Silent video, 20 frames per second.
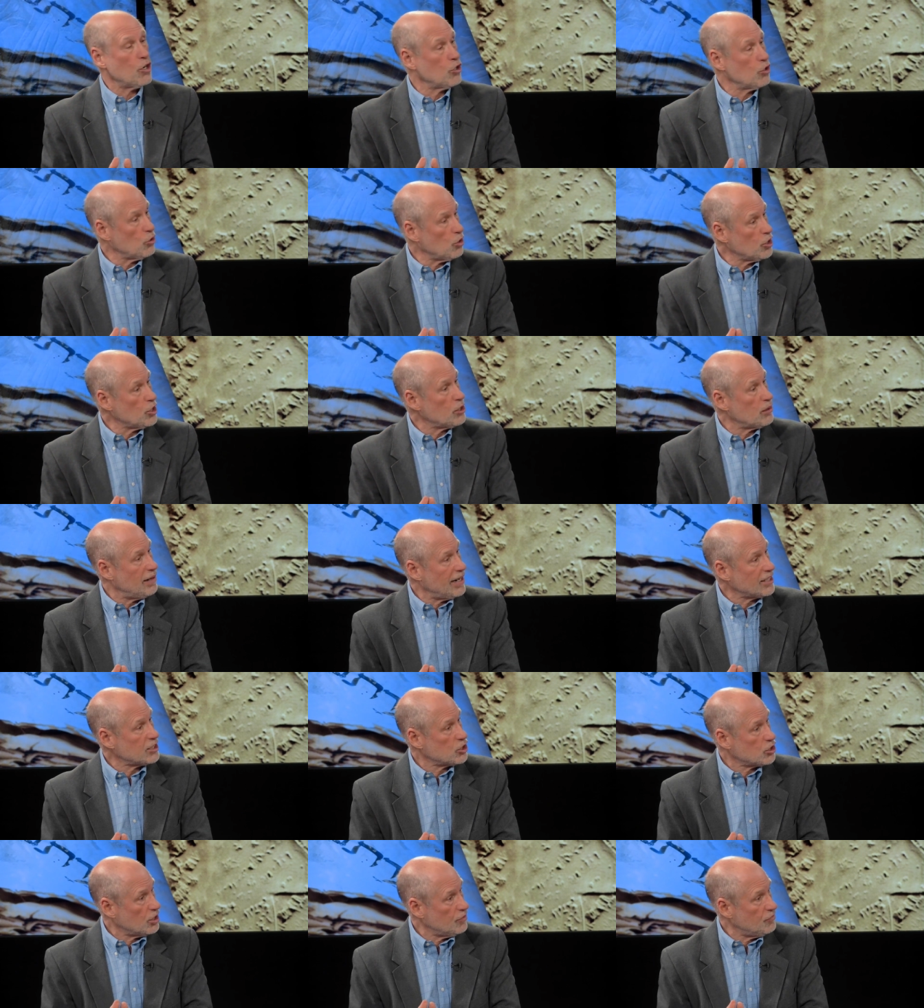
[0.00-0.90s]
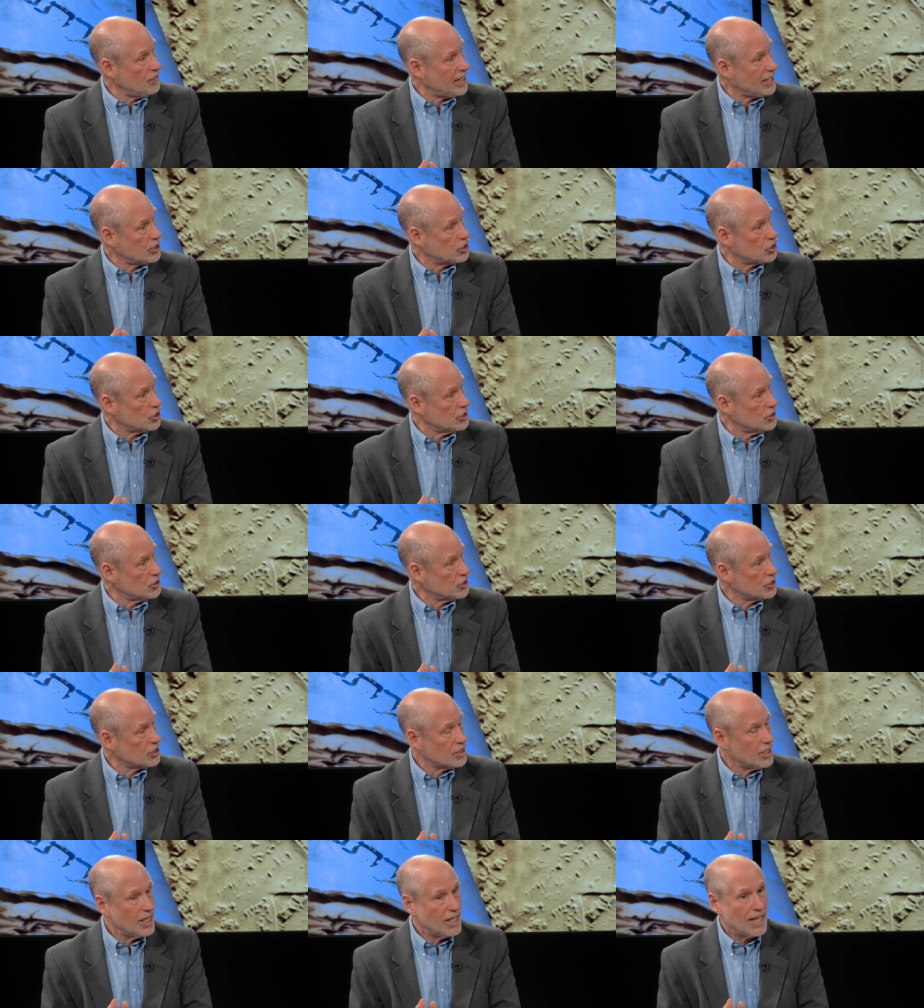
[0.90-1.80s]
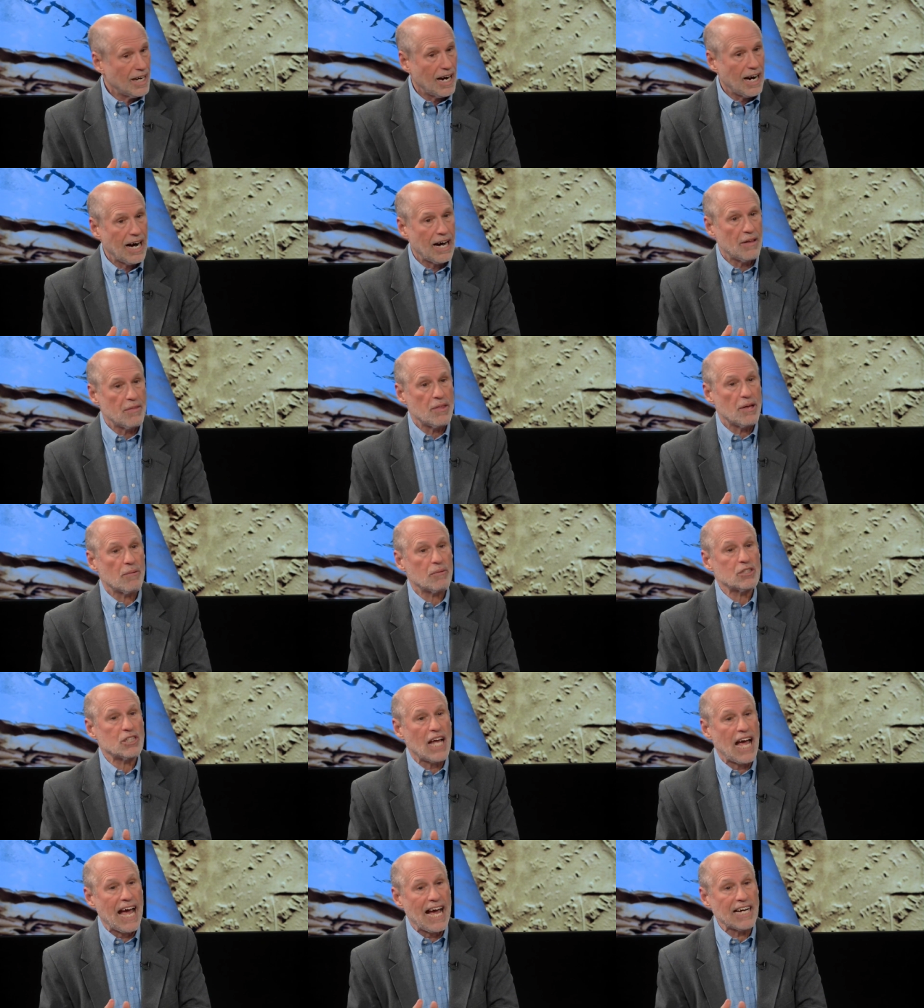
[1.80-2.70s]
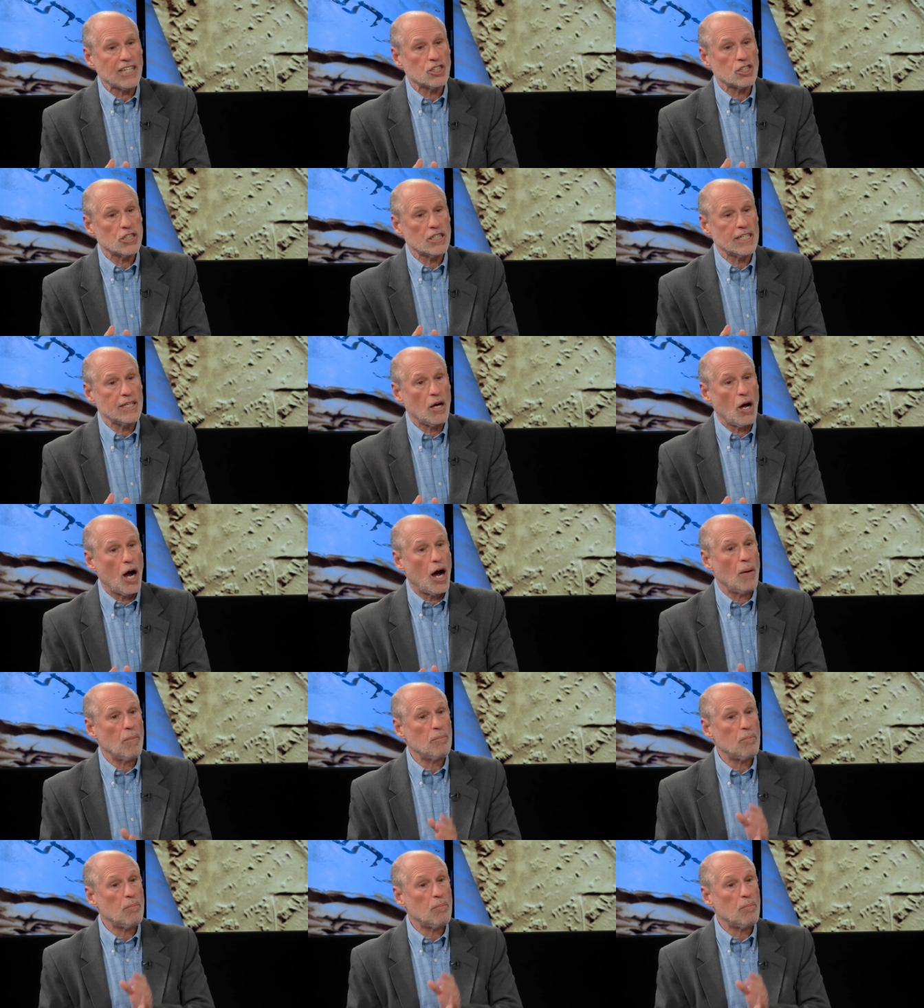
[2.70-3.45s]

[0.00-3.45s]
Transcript: earlier excavations, uh, there was actually a